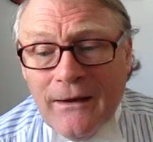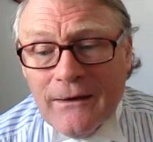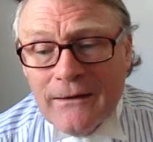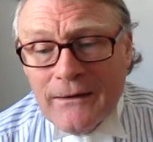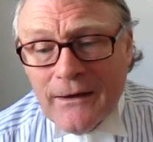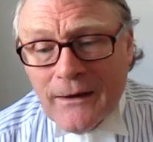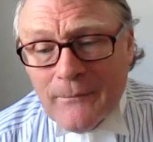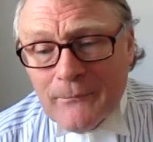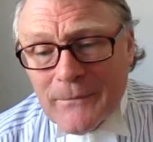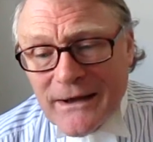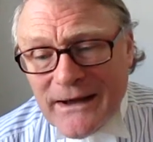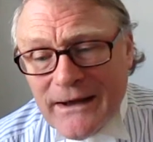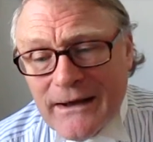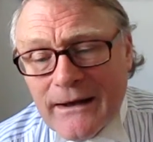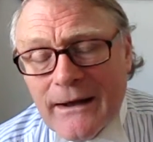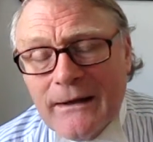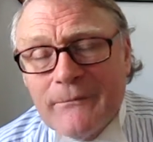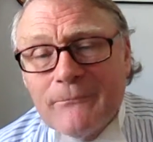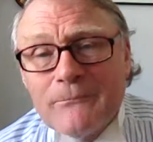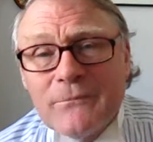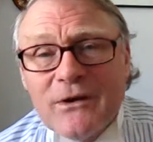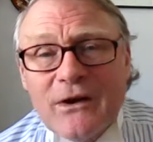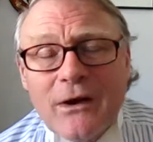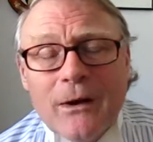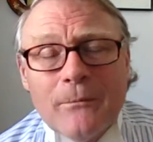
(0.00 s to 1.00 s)
Let me
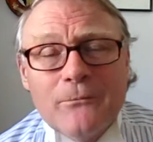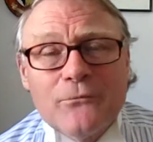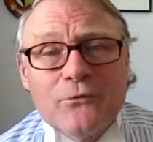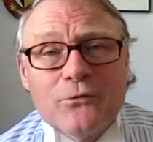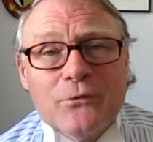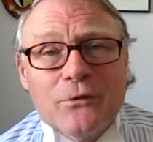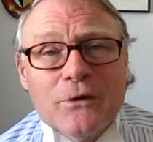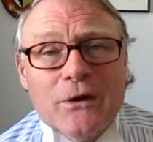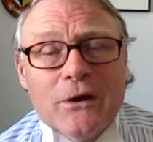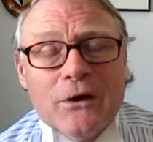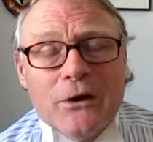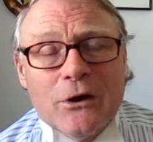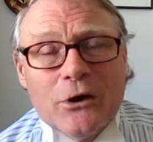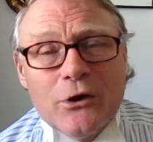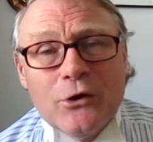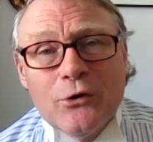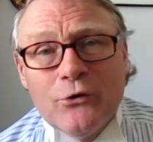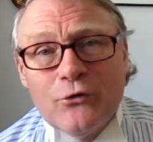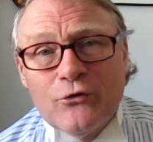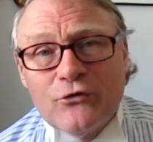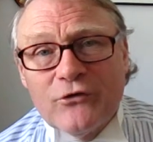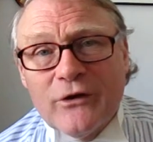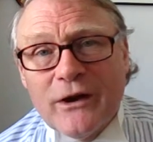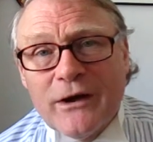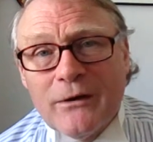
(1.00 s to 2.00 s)
again come to a
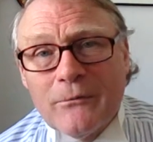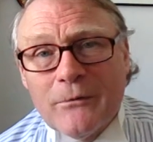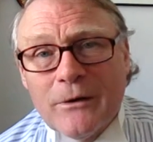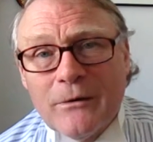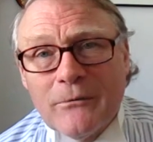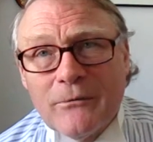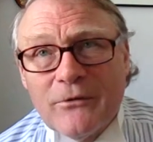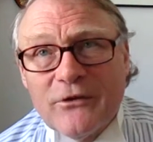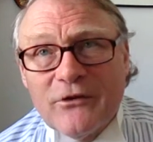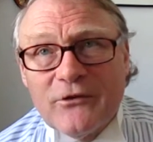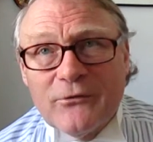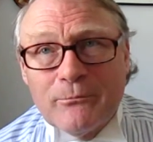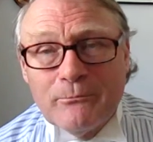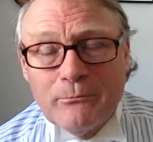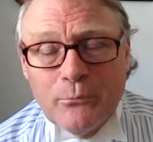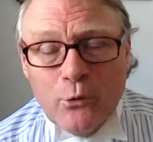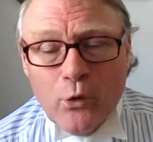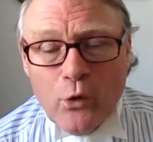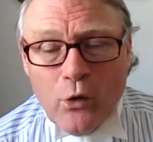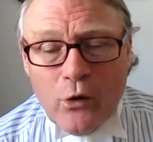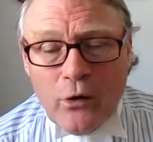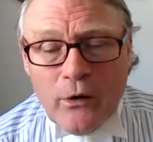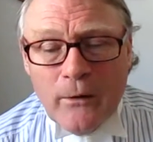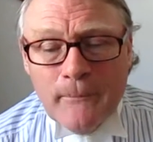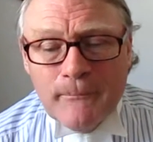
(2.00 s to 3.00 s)
conclusion anyway with this
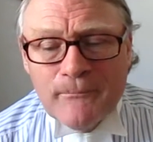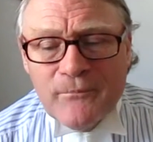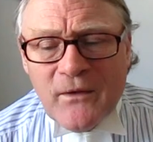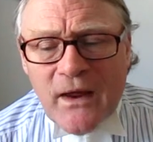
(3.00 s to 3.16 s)
book.